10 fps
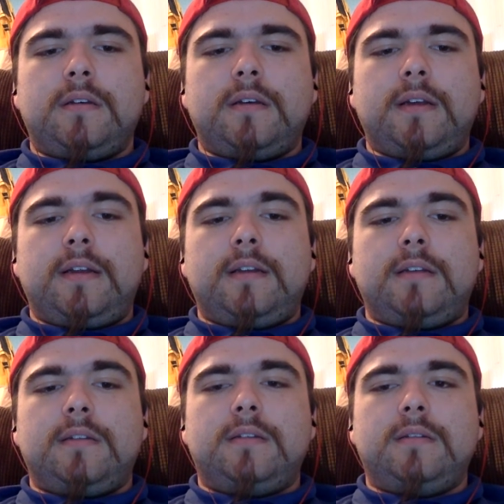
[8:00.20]
And
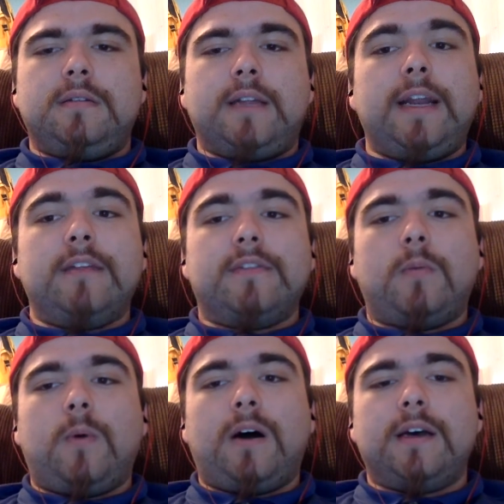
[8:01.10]
Native
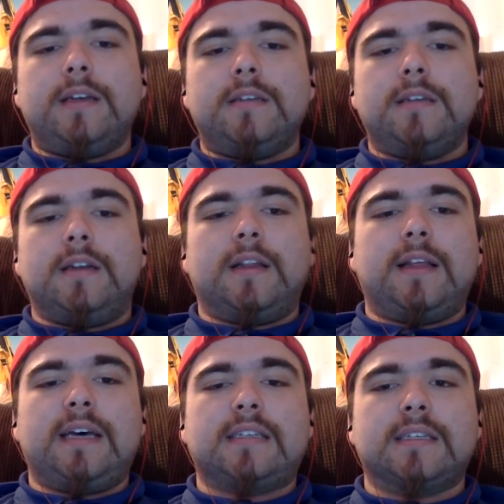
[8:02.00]
Hawaiian and
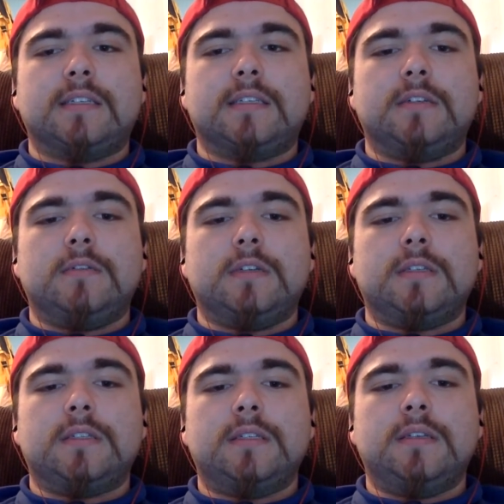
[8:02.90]
Alaskan
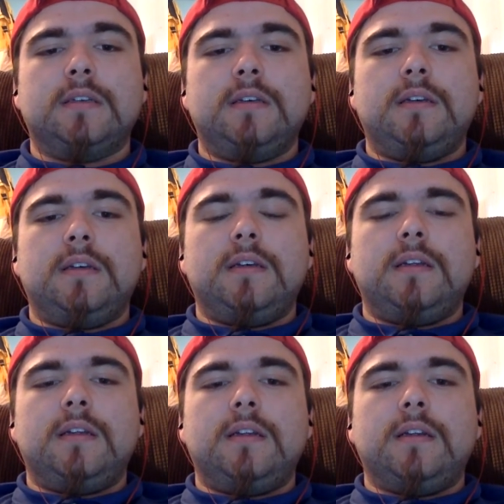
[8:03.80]
students,
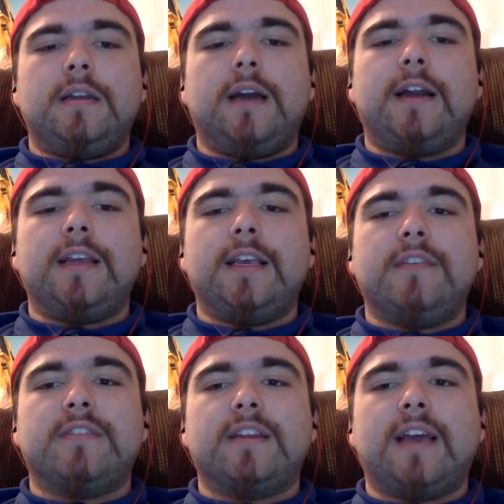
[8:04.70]
not
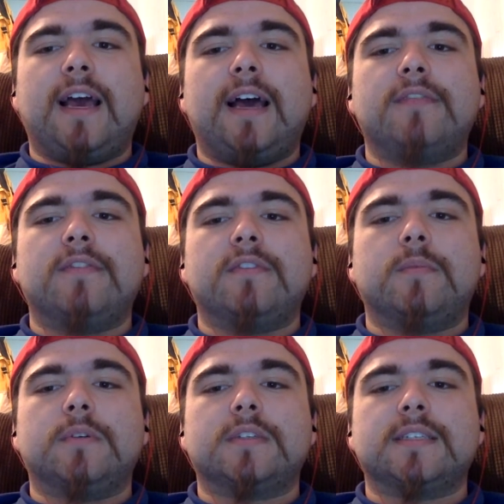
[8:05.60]
even half of a
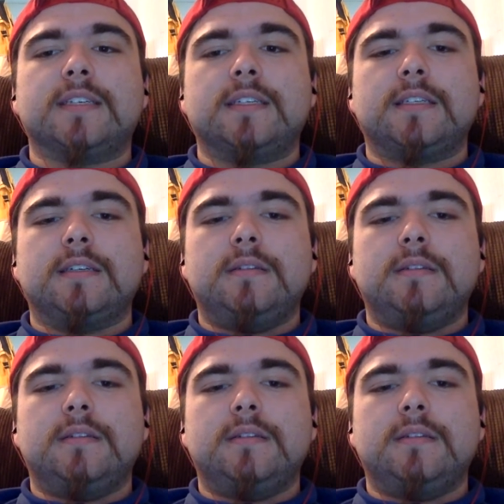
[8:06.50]
percent.